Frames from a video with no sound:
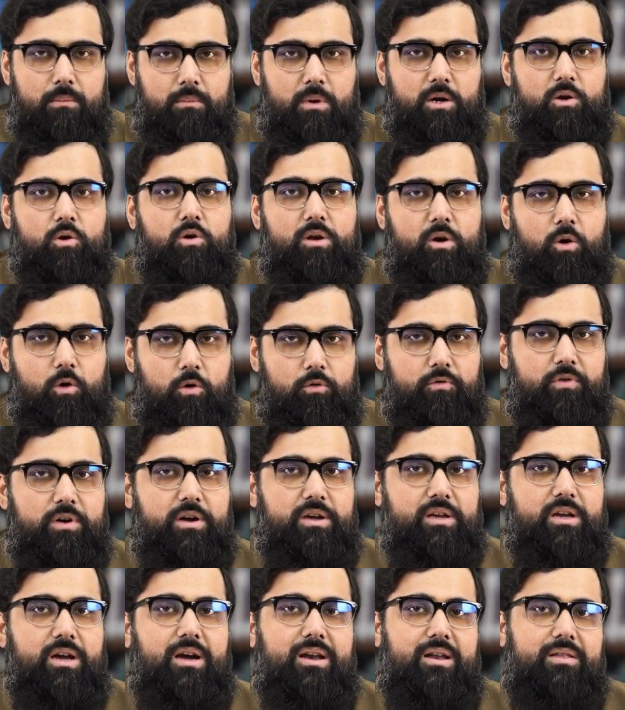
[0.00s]
But
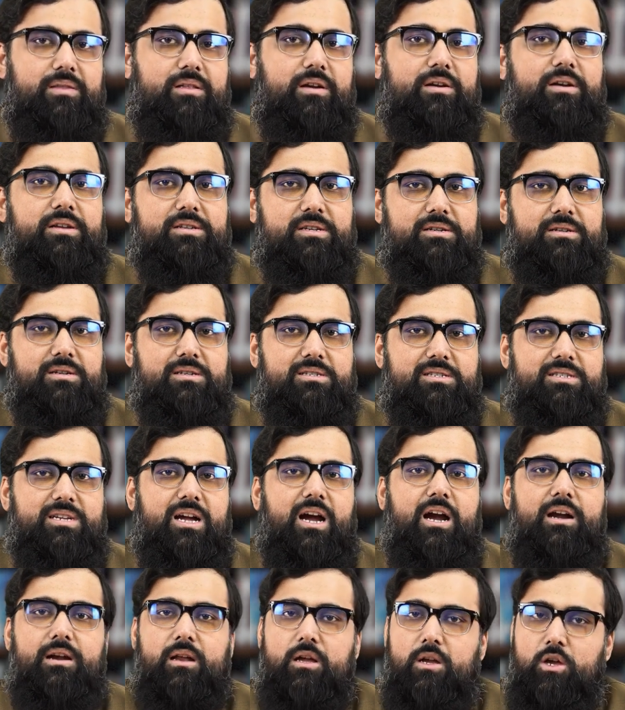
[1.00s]
over here in the digital
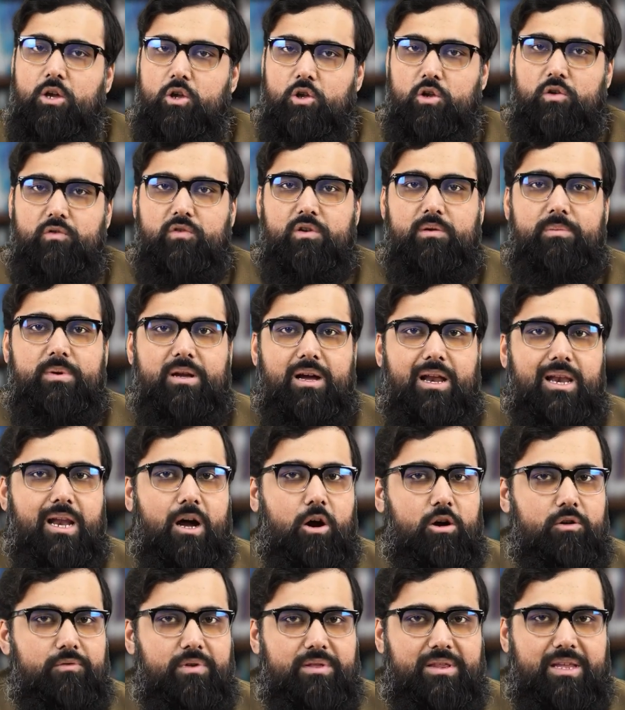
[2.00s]
SAT, you will be
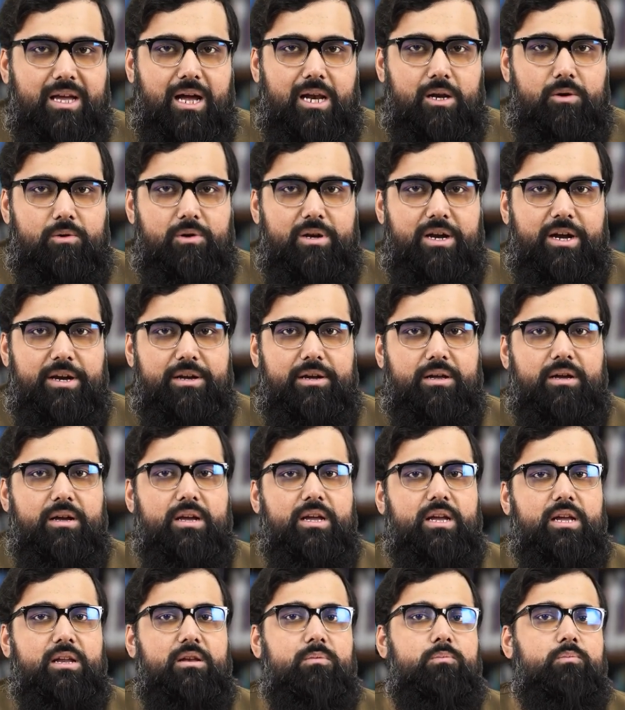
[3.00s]
allowed with calculator
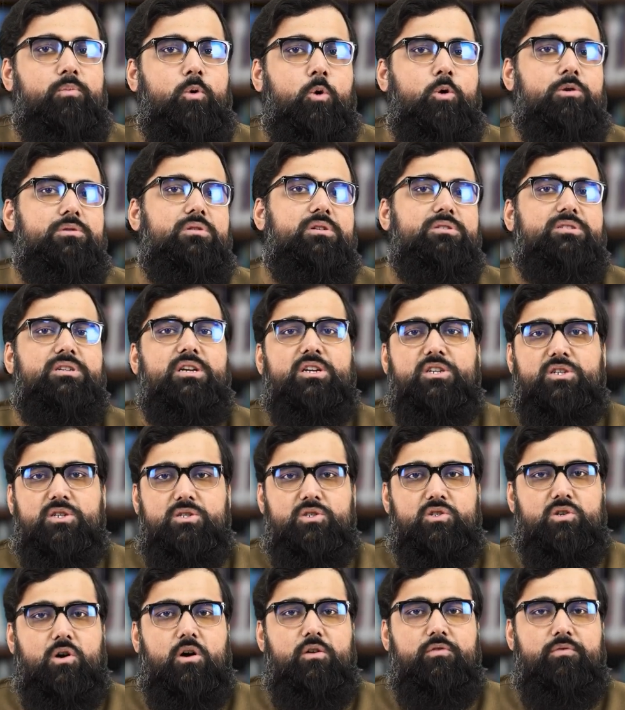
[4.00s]
in both the
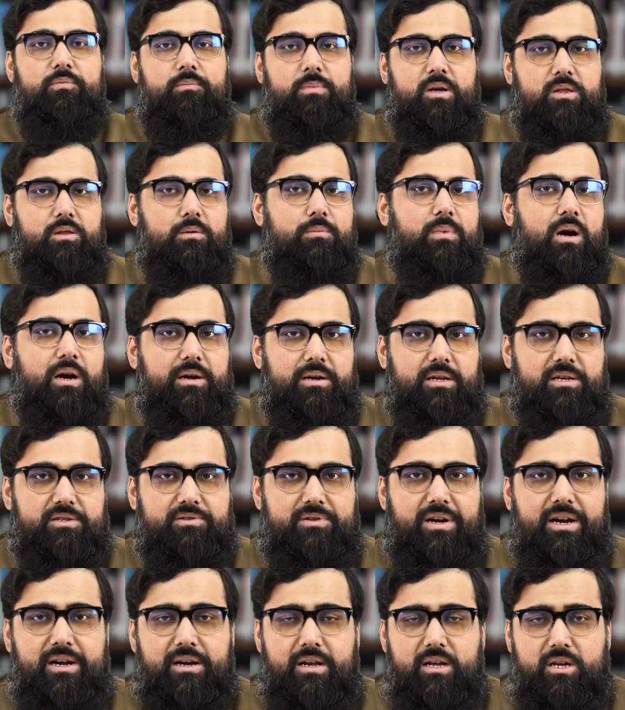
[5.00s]
sections of
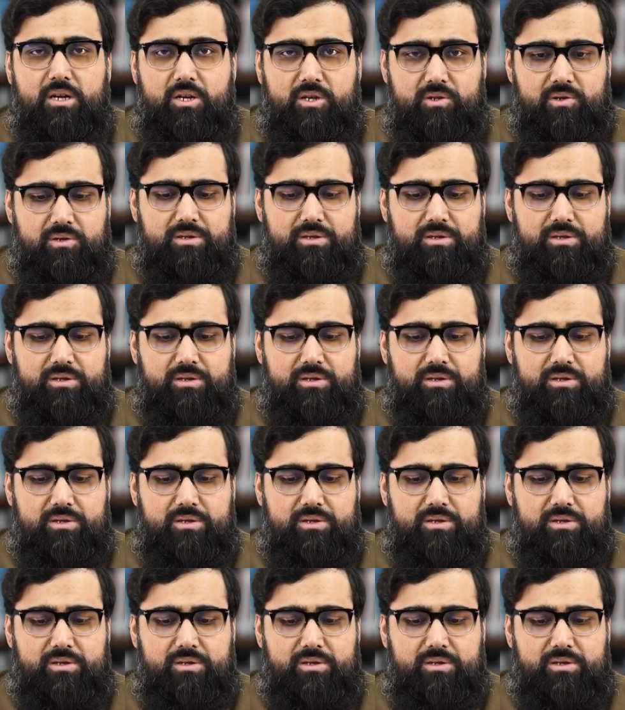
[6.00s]
mathematics, right?